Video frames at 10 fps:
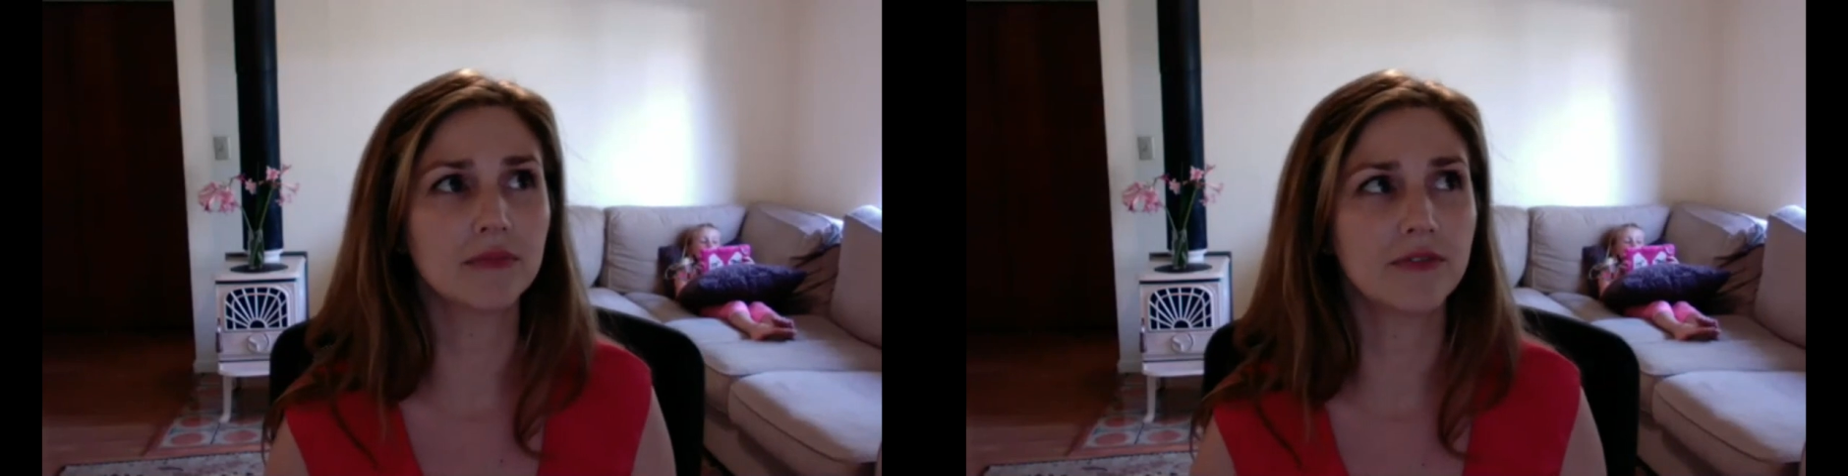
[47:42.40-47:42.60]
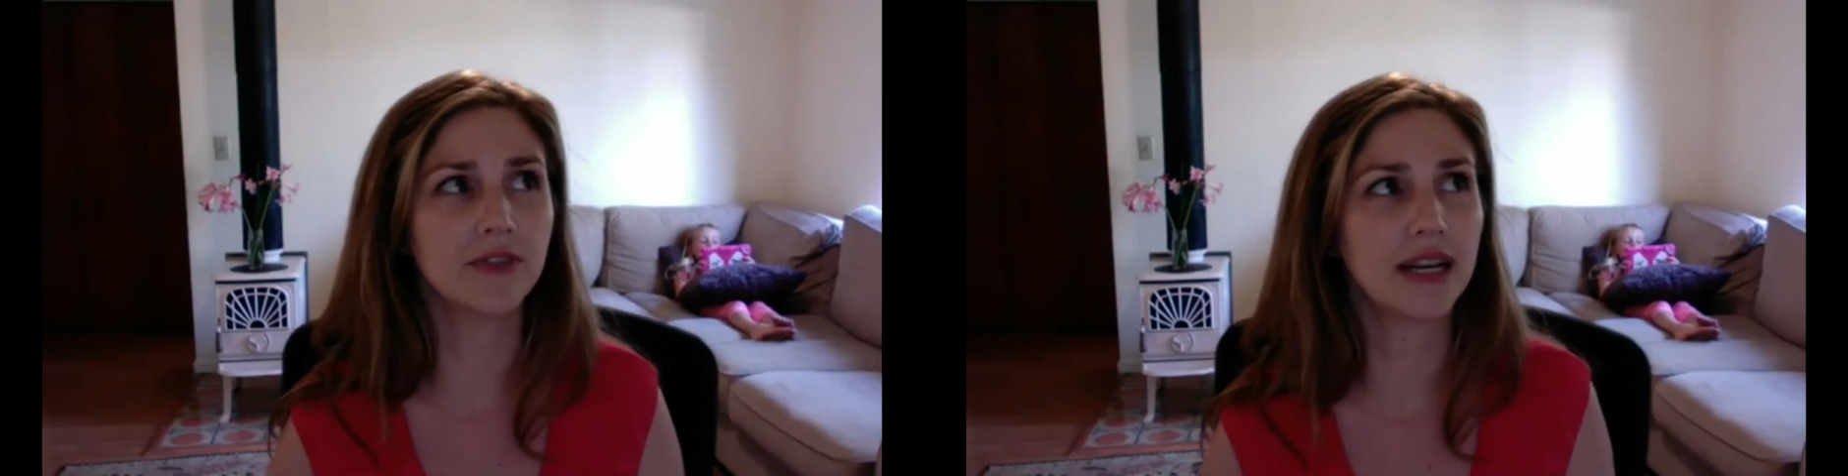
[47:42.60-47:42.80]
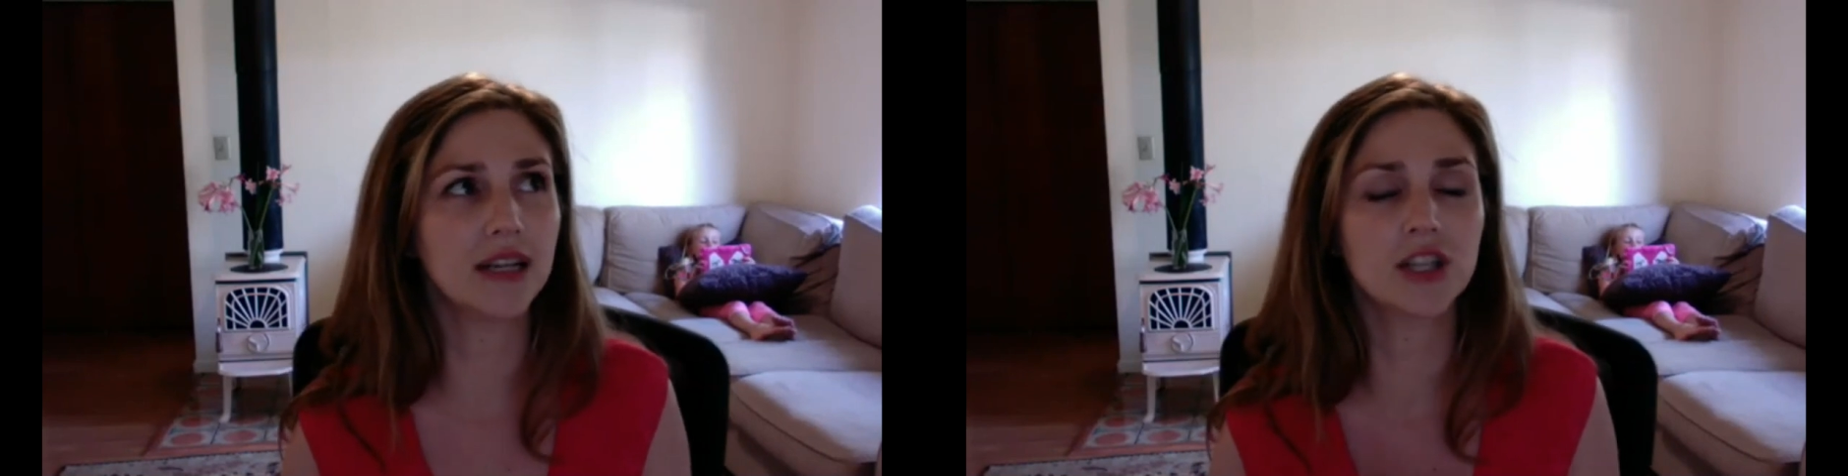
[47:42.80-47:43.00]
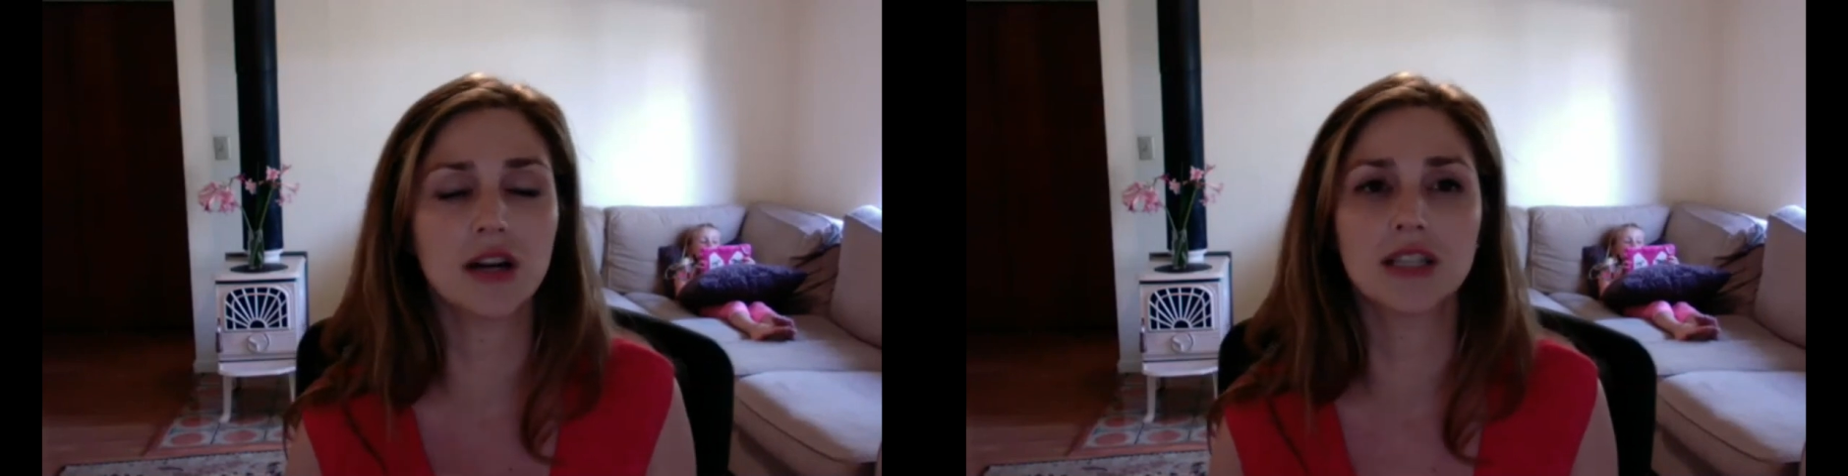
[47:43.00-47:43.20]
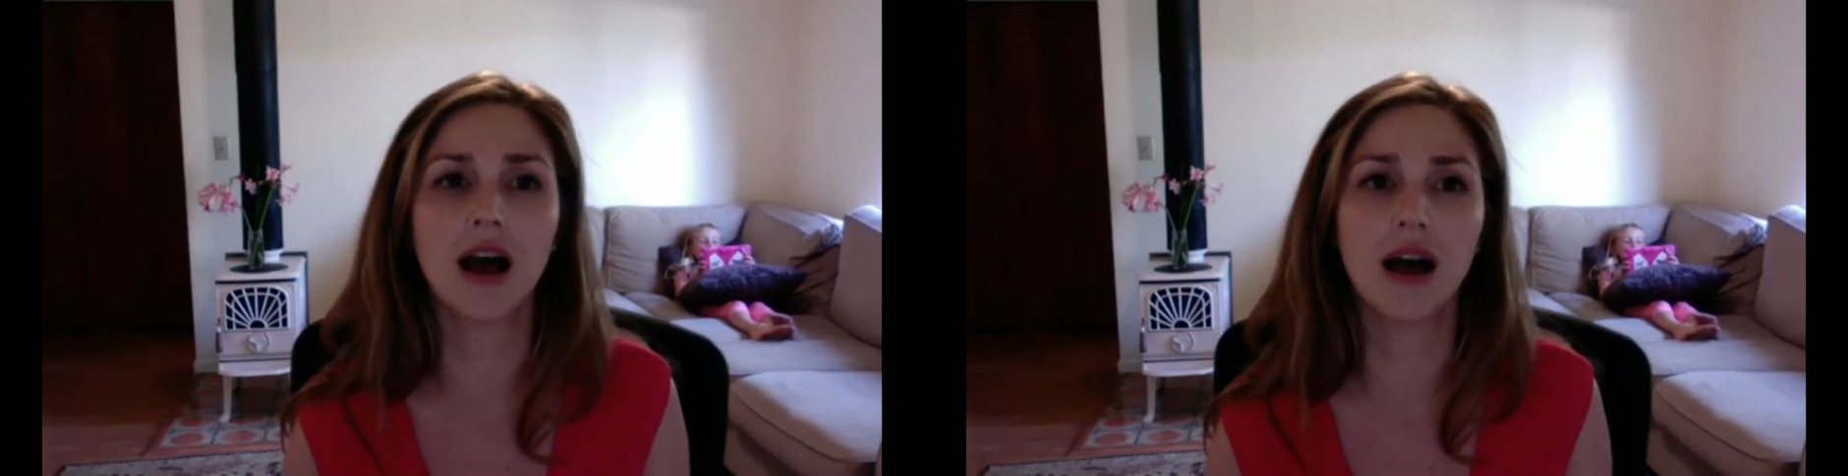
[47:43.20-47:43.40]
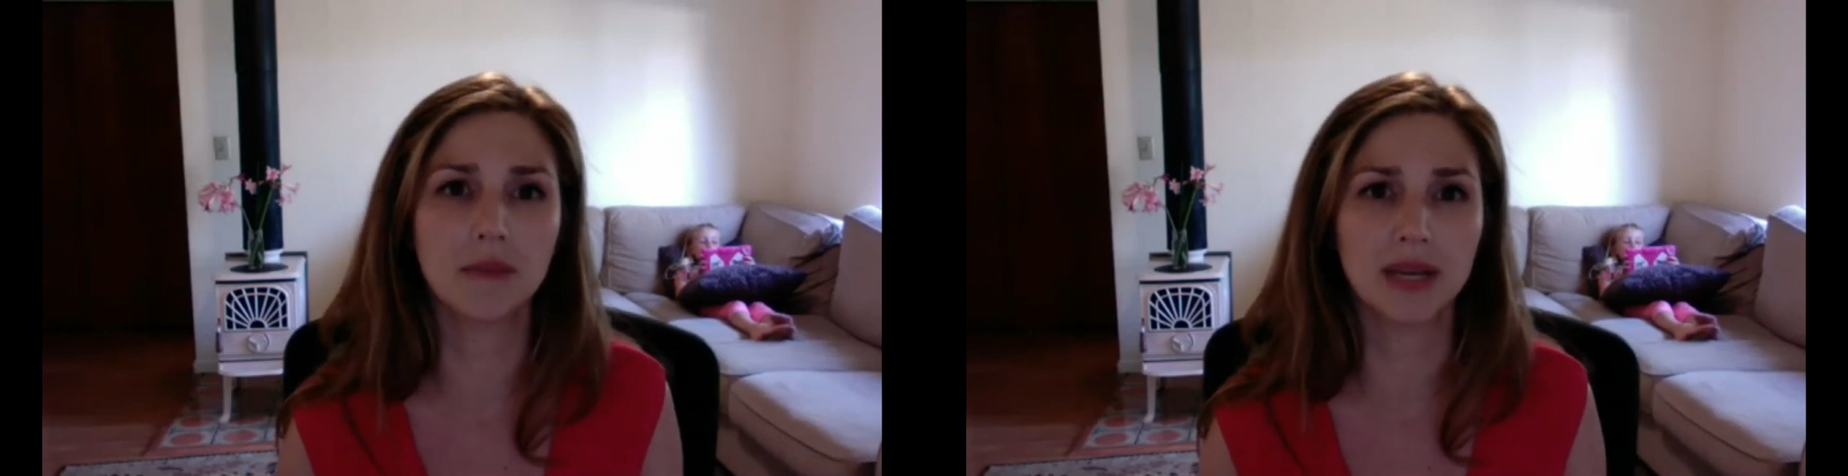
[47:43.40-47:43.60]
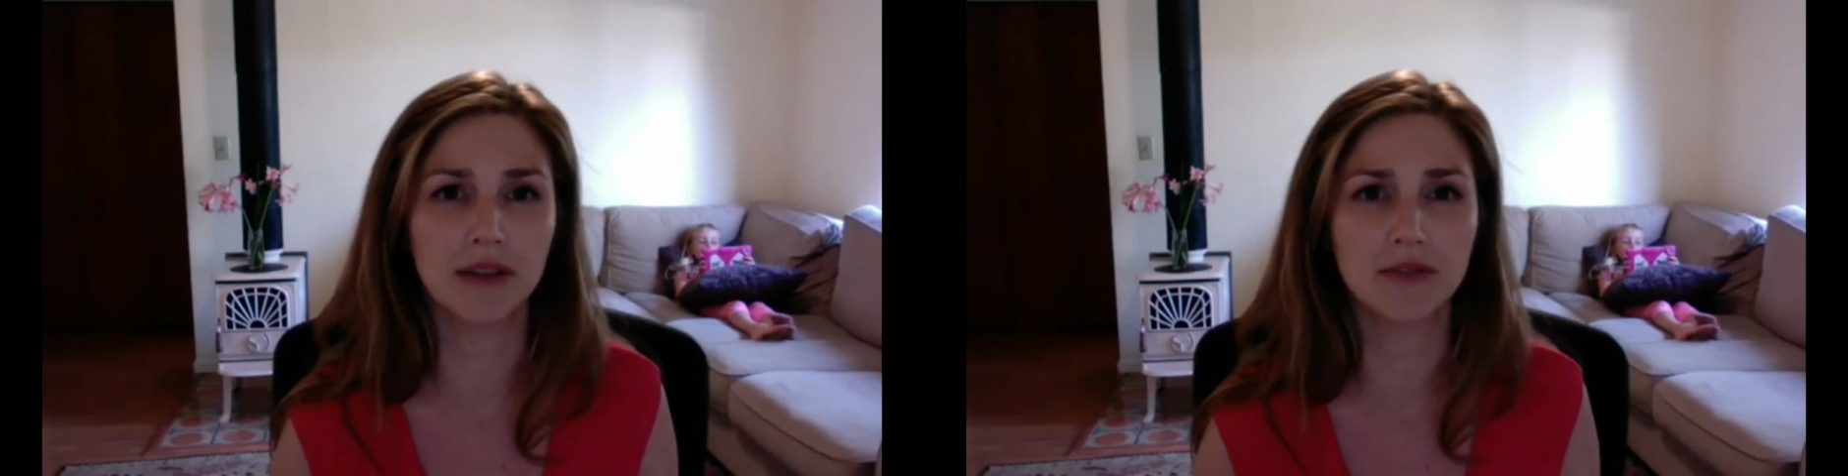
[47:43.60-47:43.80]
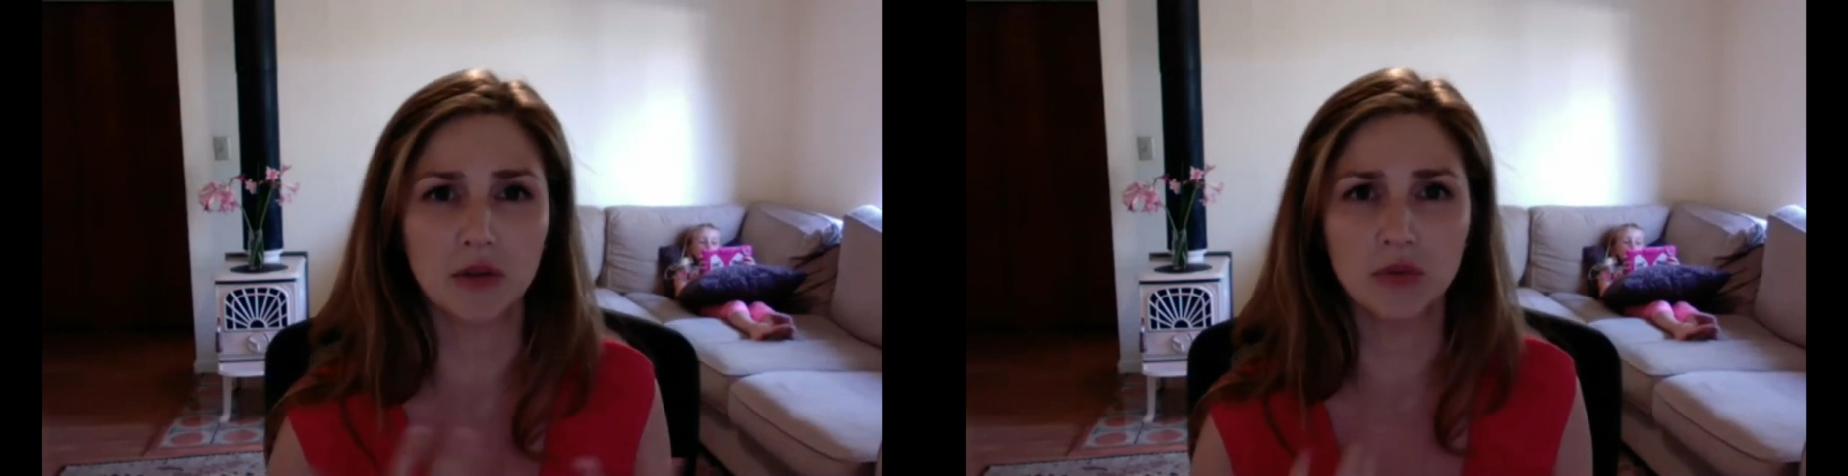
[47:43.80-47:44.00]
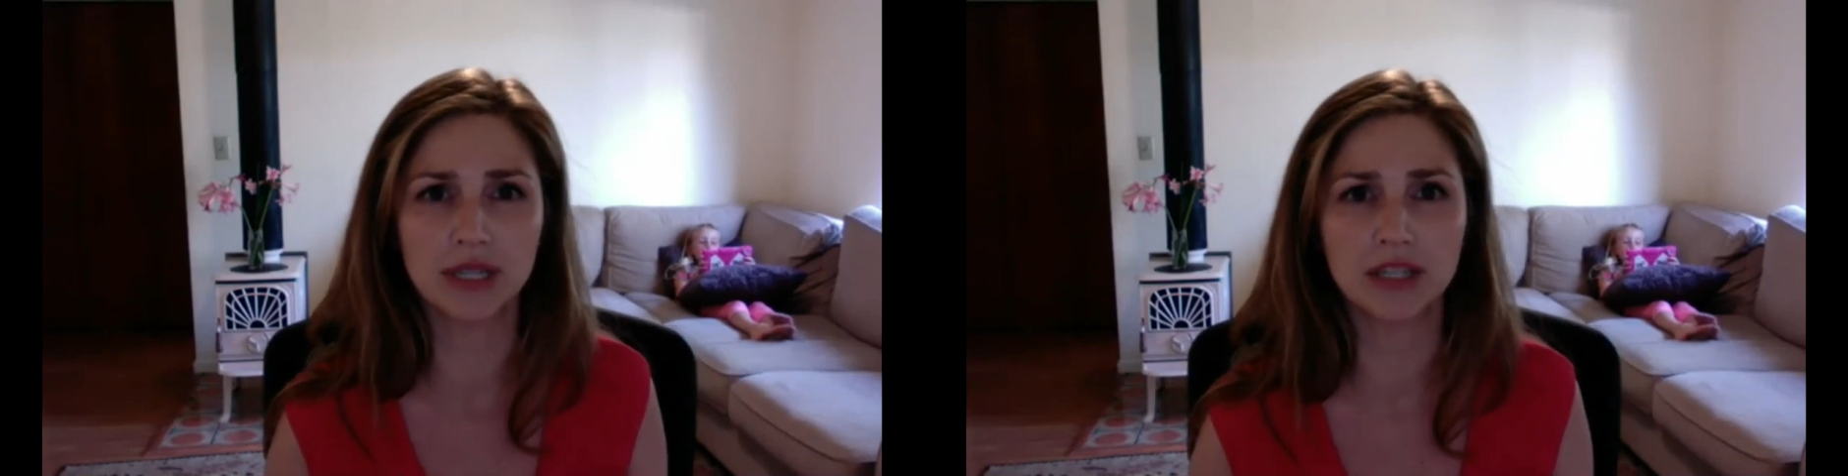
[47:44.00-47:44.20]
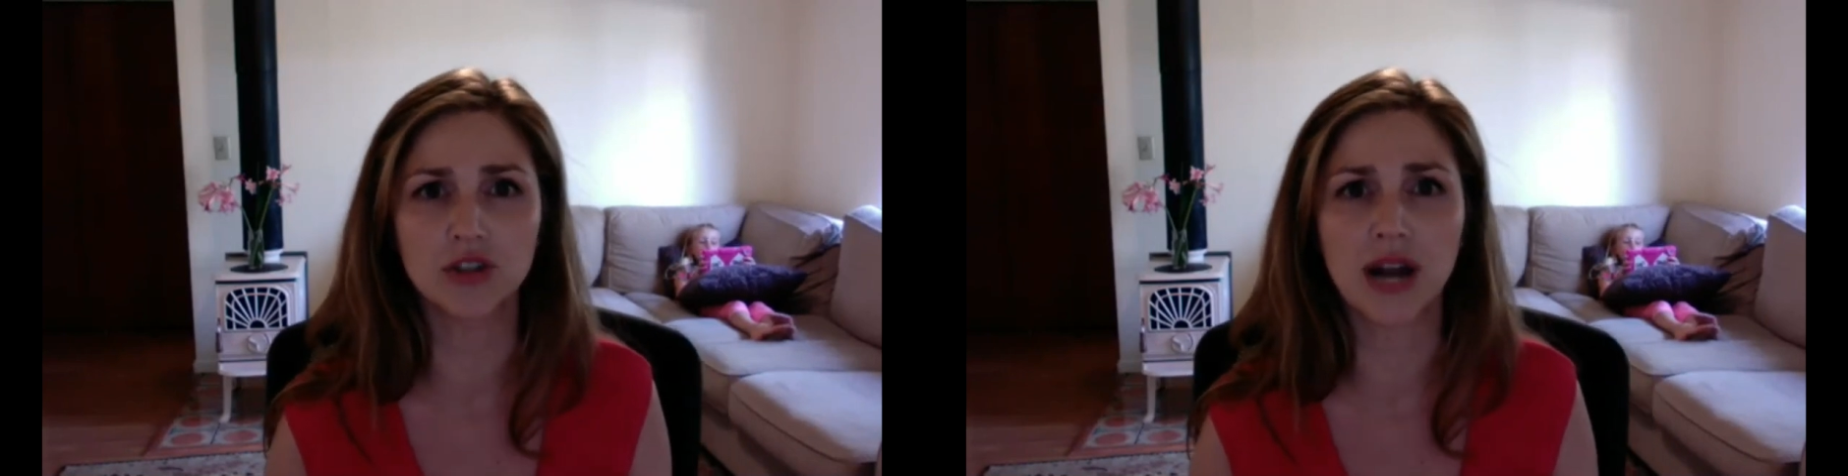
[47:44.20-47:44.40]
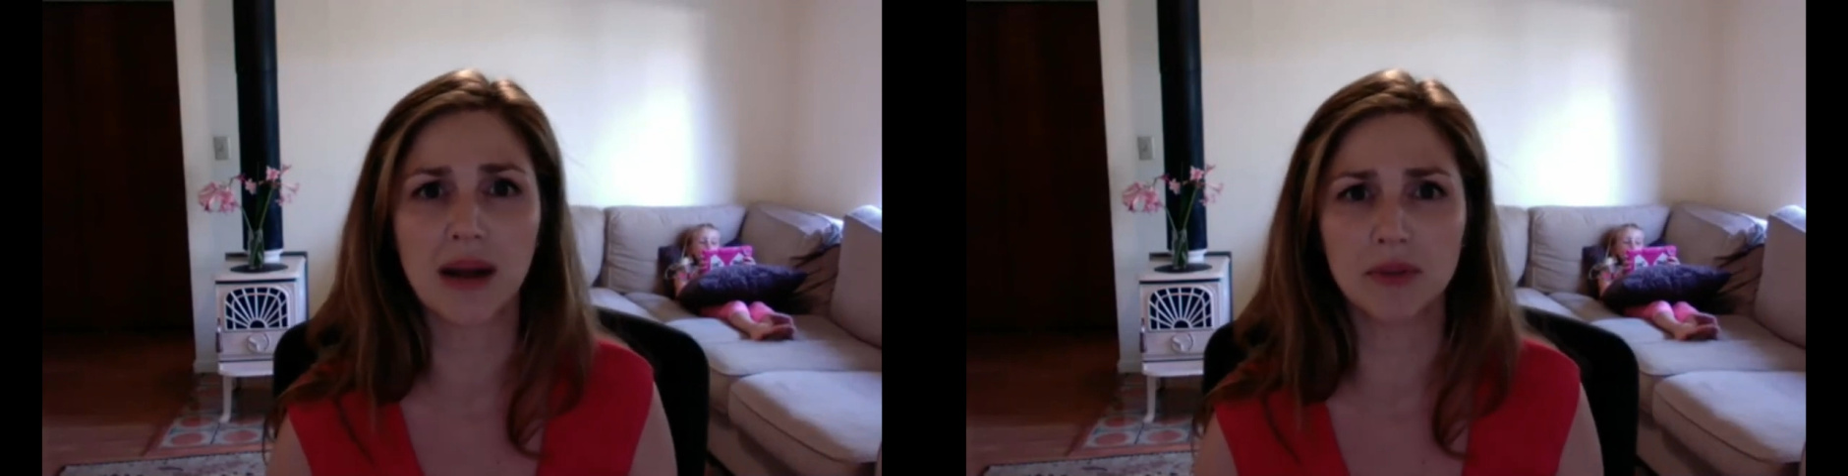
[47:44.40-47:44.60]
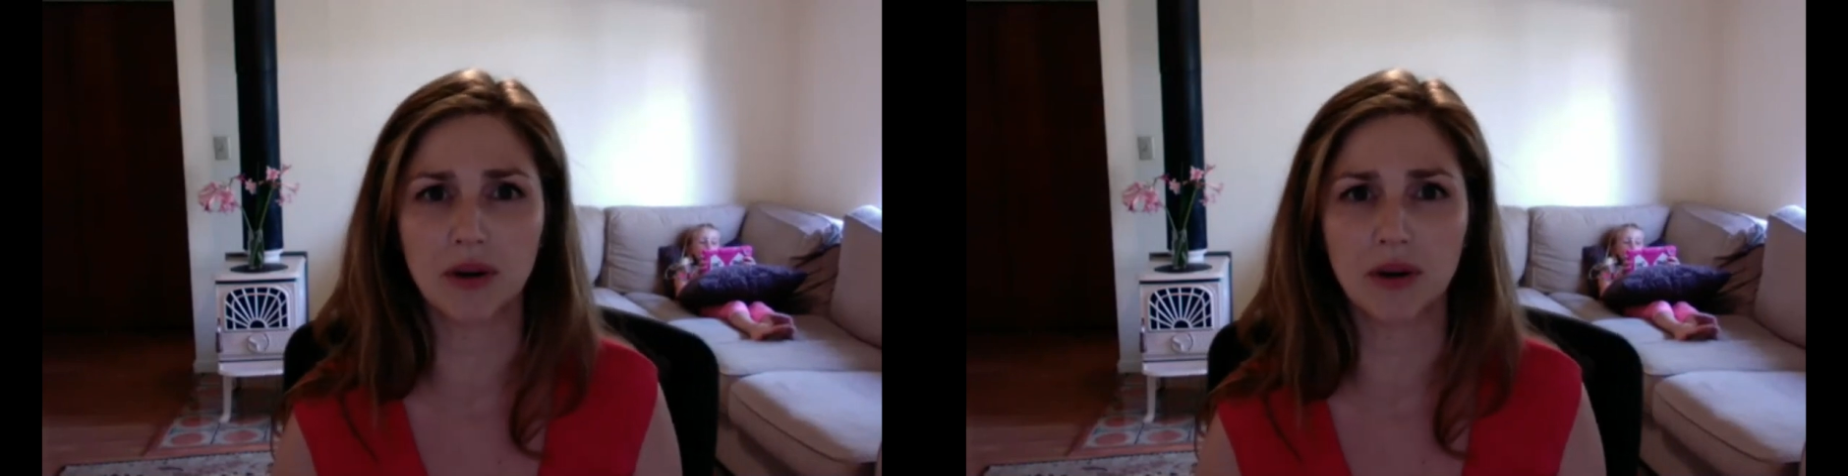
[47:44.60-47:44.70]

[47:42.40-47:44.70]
financial autonomy. I felt really trapped, though.